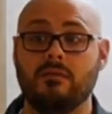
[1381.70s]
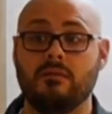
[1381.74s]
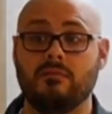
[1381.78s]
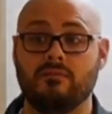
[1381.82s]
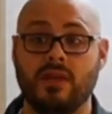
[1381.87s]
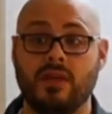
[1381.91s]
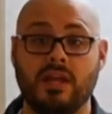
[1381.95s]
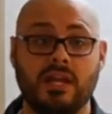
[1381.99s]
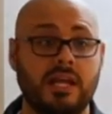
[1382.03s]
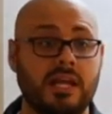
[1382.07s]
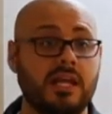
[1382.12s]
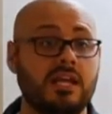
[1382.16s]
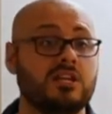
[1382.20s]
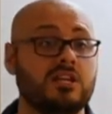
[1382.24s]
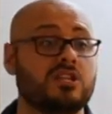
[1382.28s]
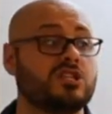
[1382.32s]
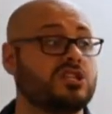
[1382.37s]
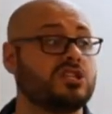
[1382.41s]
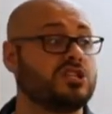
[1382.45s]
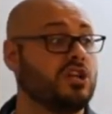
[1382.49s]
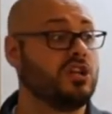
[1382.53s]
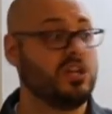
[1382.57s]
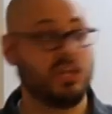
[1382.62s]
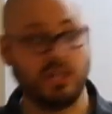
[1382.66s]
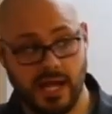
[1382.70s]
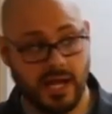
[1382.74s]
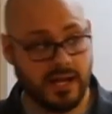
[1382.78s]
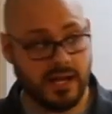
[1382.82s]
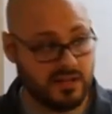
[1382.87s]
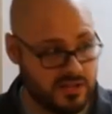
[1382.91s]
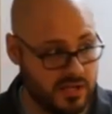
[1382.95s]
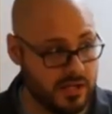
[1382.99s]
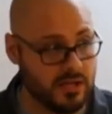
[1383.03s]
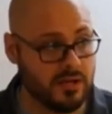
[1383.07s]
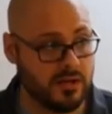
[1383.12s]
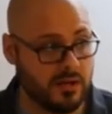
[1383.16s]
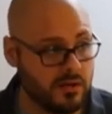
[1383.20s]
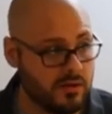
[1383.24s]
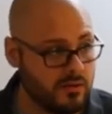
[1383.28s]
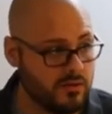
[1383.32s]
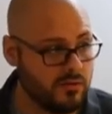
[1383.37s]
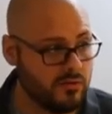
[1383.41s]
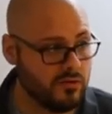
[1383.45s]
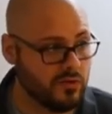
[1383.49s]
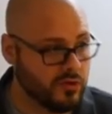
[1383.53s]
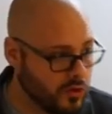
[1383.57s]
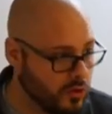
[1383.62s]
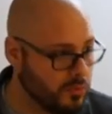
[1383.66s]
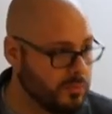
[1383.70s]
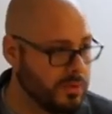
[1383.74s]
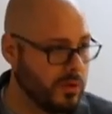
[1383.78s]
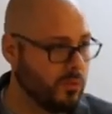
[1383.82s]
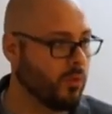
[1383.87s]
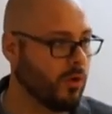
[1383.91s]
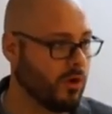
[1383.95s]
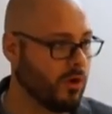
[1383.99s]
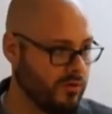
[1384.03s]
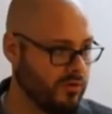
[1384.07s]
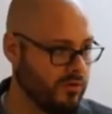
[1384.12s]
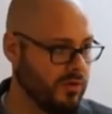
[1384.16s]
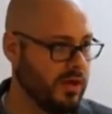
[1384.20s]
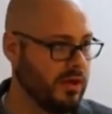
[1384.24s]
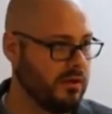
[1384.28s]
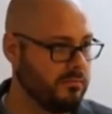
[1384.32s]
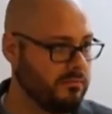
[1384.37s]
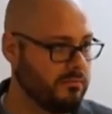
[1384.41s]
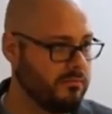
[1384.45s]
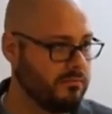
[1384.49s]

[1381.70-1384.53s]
that he selected to be worthy.